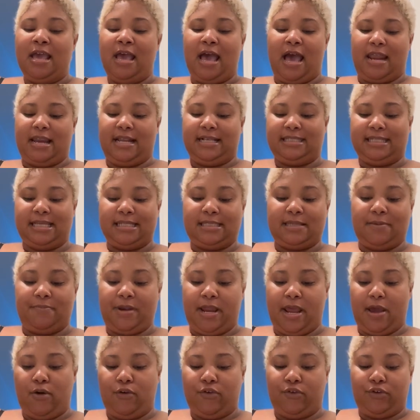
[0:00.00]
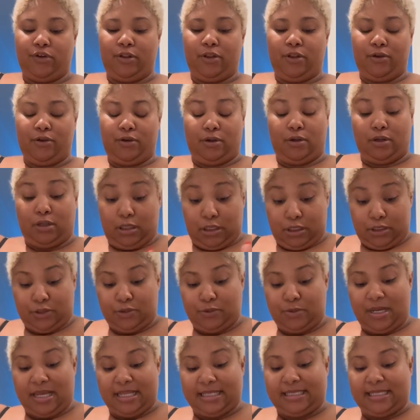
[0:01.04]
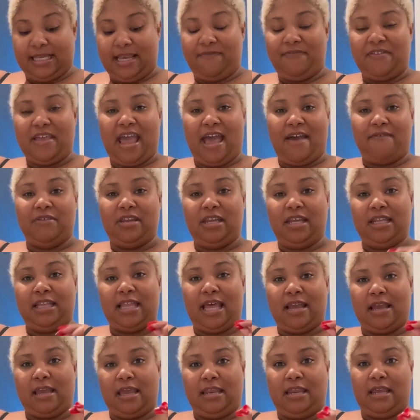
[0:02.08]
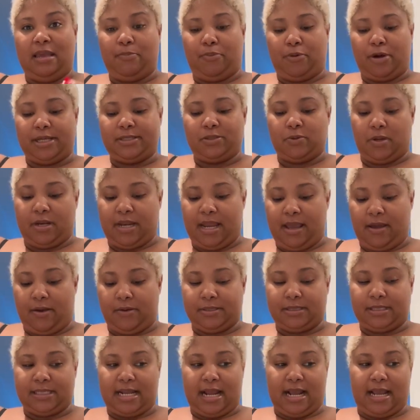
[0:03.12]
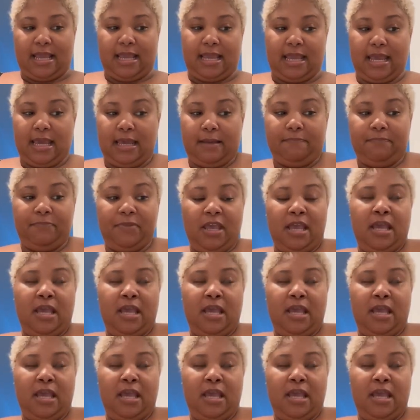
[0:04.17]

I need to get some nail glue and see if they have any, like, any press on nails that I can get.